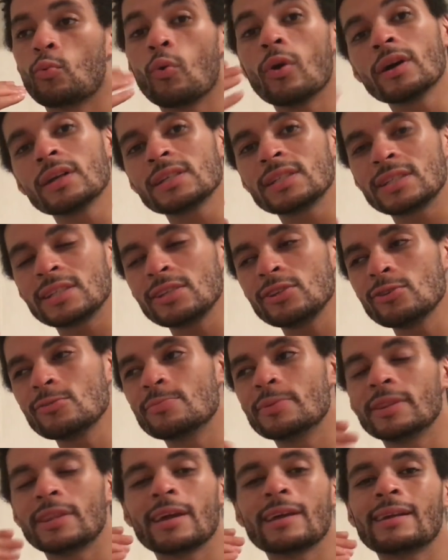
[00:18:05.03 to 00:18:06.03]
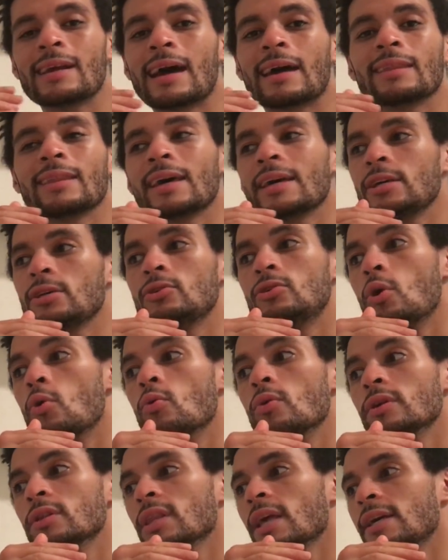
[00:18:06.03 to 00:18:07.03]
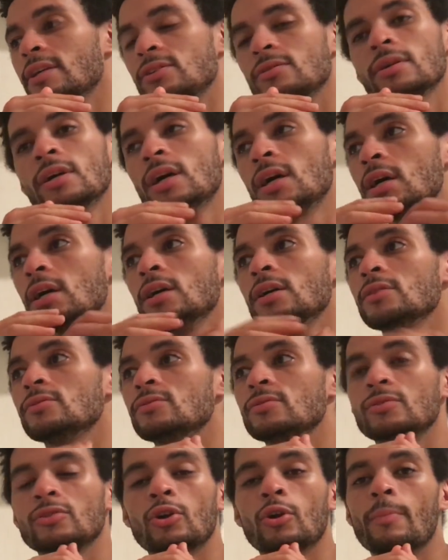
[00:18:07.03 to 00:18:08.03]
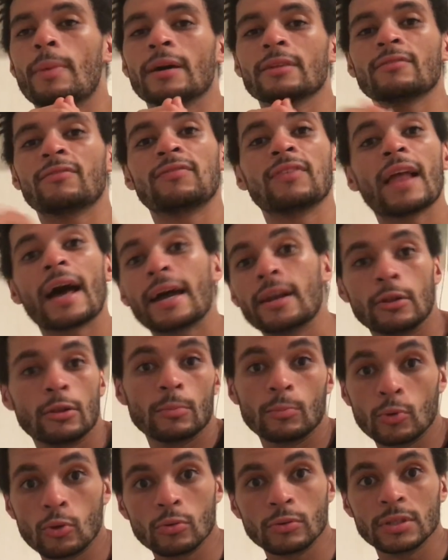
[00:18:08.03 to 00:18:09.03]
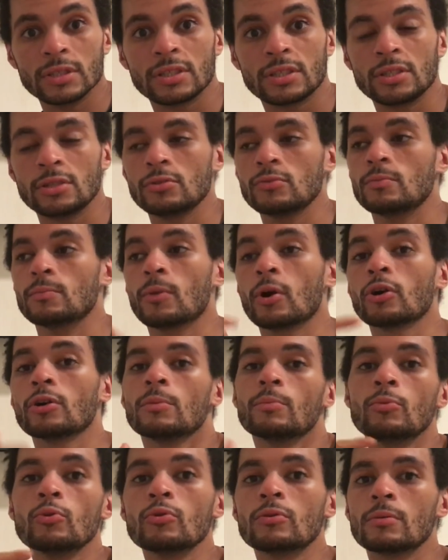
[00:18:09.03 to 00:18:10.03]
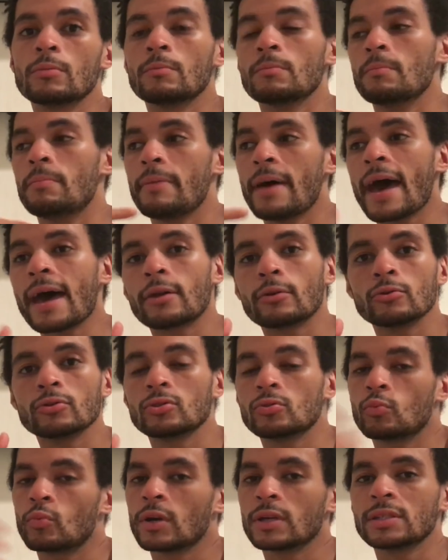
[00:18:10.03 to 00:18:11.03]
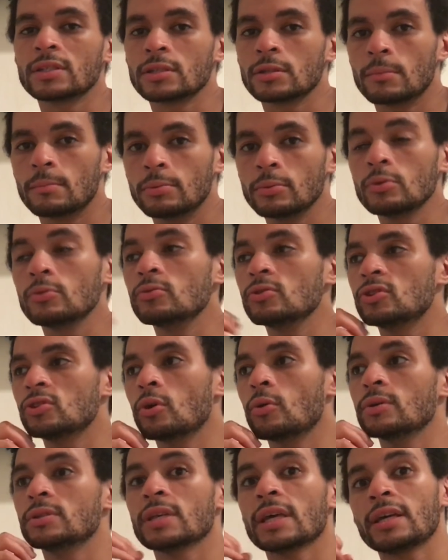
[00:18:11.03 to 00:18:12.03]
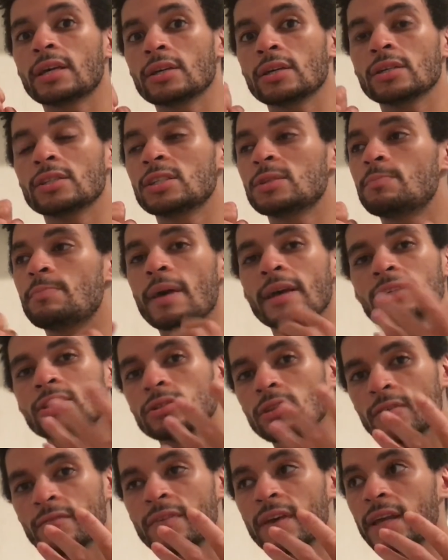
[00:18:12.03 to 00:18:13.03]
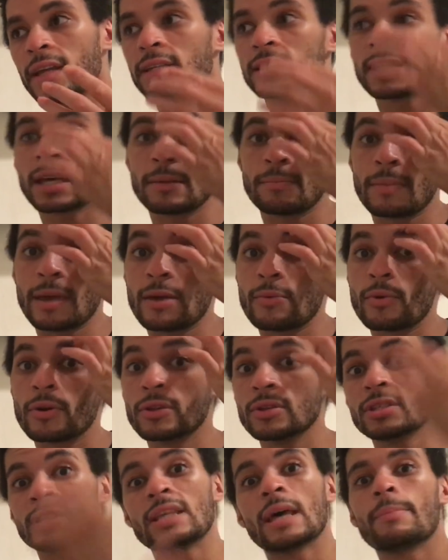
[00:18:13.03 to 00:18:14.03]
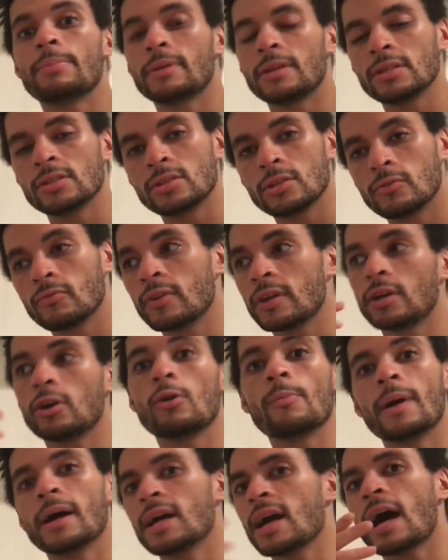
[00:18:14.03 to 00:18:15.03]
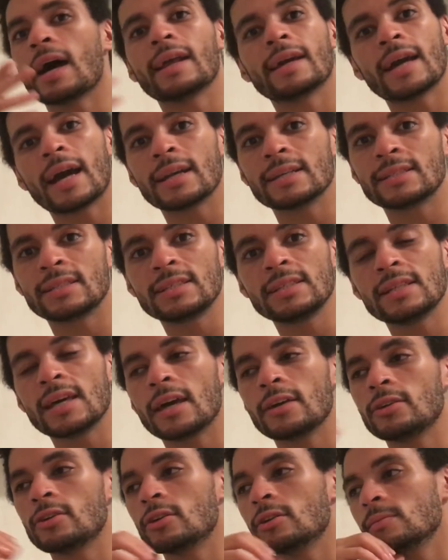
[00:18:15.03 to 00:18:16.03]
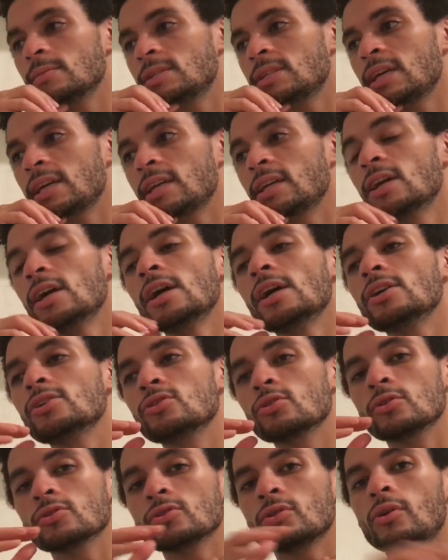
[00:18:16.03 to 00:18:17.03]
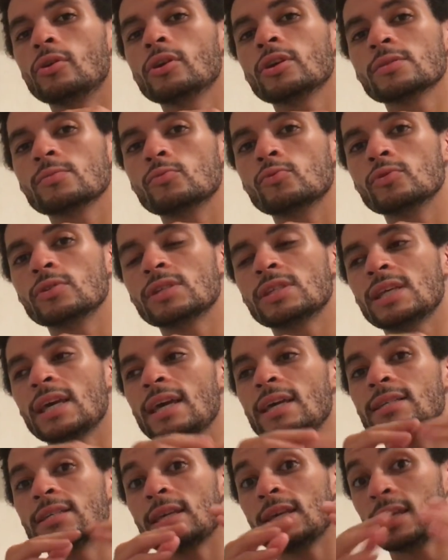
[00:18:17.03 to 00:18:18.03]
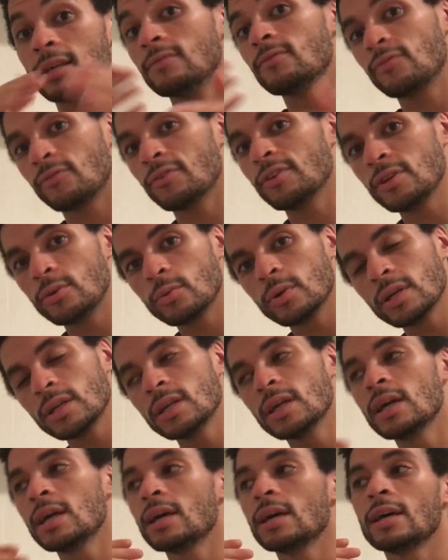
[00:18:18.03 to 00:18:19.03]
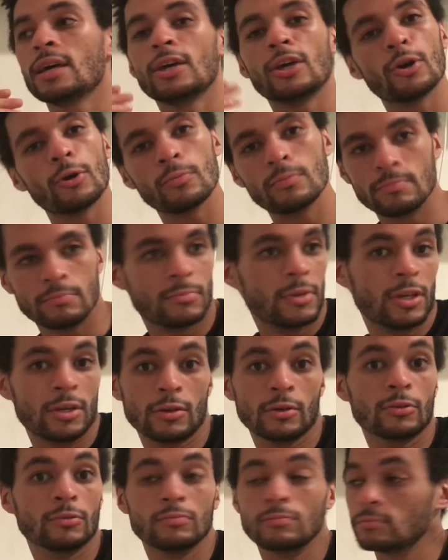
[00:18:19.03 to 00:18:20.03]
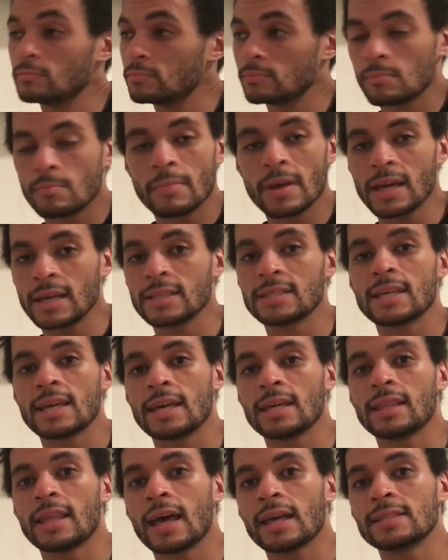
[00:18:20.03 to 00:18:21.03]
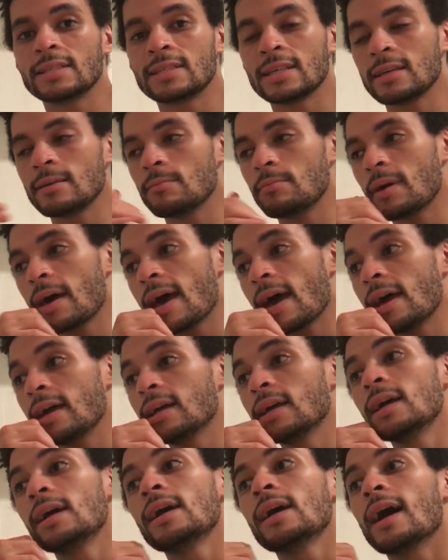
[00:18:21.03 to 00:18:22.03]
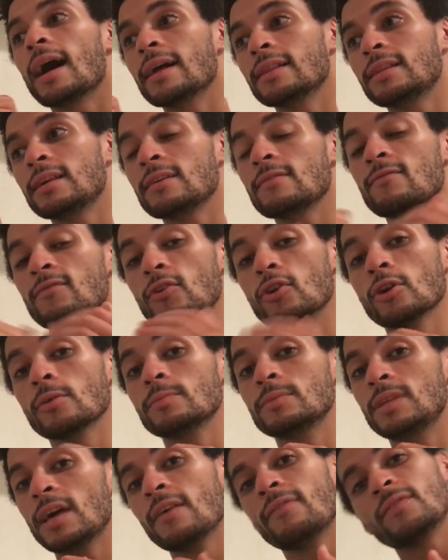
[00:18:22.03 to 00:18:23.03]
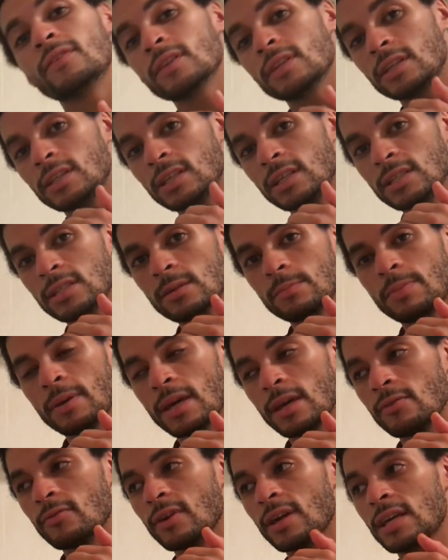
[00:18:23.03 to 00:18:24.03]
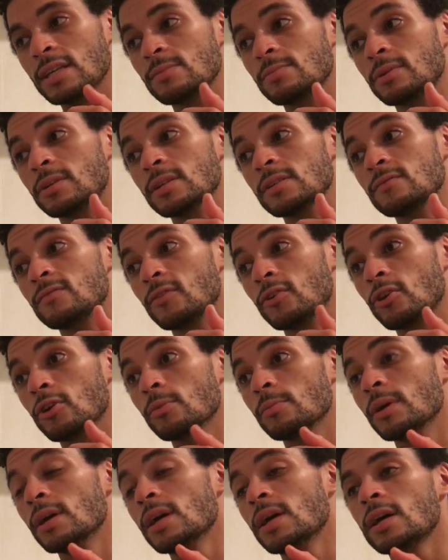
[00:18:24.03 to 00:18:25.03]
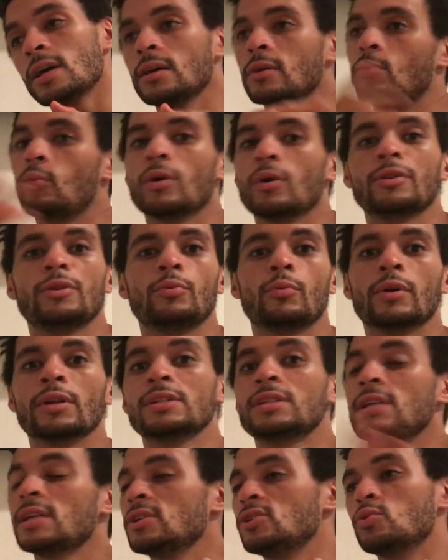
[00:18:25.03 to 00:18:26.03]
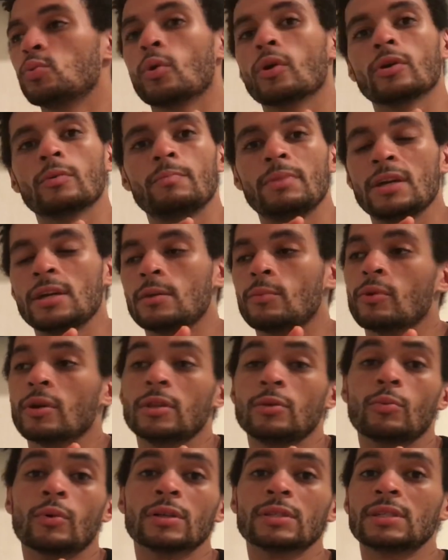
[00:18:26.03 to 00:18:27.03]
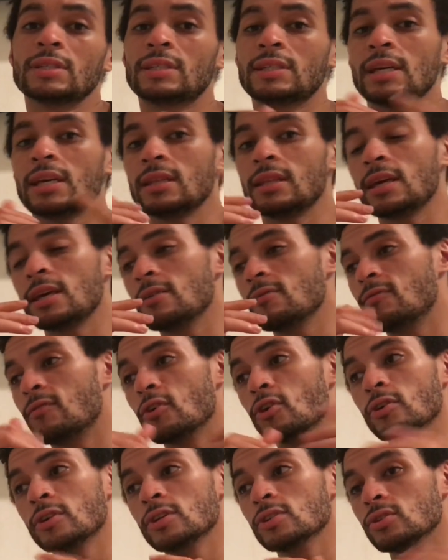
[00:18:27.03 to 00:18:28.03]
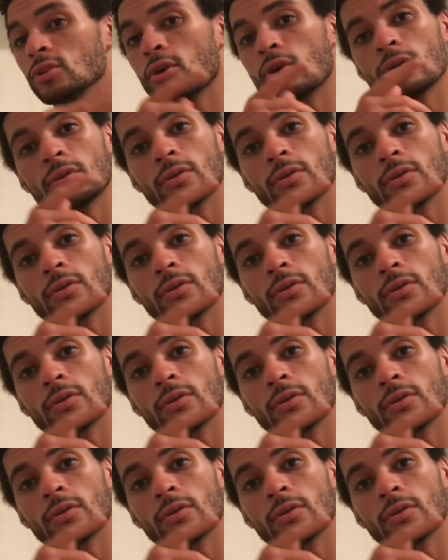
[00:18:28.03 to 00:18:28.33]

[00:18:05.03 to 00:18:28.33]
want to see you, but they're not like going like, you know, about to fly to the moon to see you. Murda Mook battles once in a blue, so it's like a special event. It's like Mayweather stepping into the ring. Oh my God, I gotta see that. You know what I'm saying? So as long as Mook stays infrequent, he'll maintain that same bag. I think Verb definitely needs a pay raise, because Verb, whether you want to say Twerk beat him, whether you want to say that Verb is